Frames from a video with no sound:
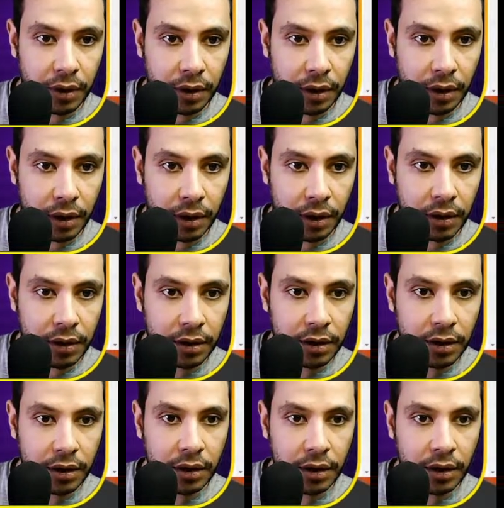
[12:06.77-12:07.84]

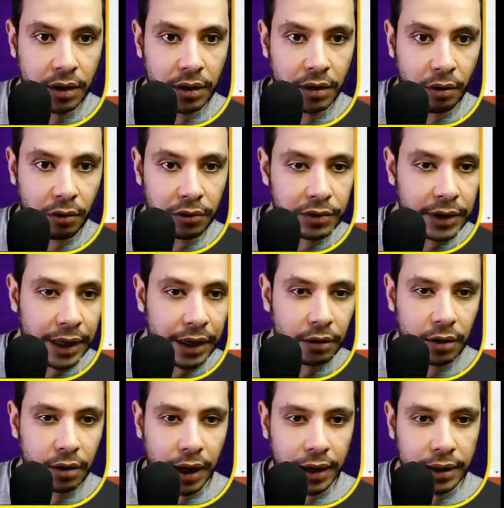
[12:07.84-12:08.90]
the
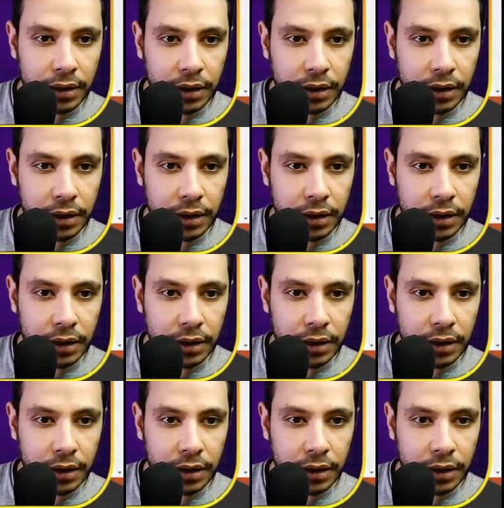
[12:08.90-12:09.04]
airline.